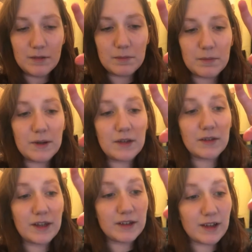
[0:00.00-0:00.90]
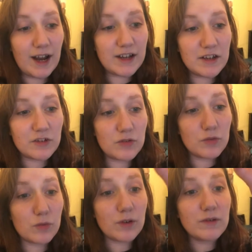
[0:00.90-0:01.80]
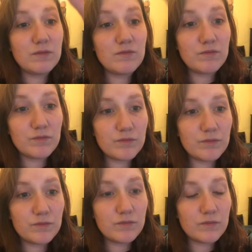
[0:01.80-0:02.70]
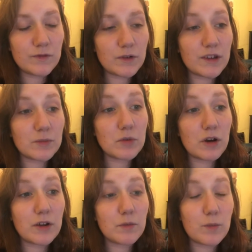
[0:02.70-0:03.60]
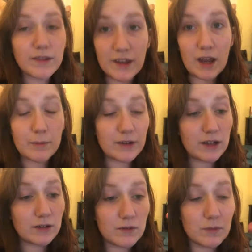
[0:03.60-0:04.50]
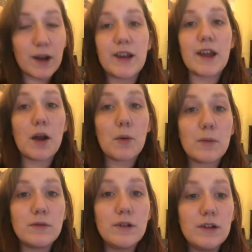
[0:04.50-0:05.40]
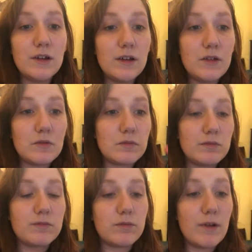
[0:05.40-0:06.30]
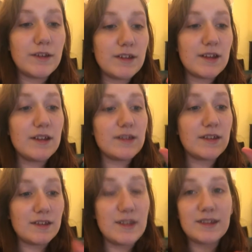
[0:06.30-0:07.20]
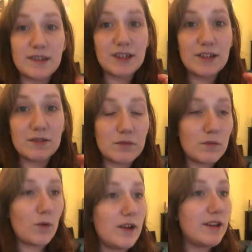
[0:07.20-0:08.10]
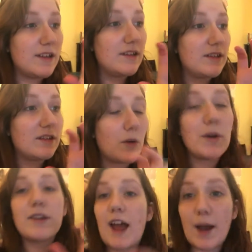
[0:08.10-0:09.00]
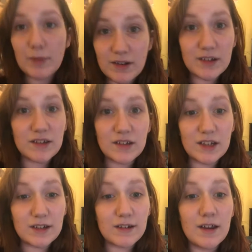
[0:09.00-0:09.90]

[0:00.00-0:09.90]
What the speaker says: being like, I need to focus more on what's happening right now. What is this scene? What is going to happen in this scene?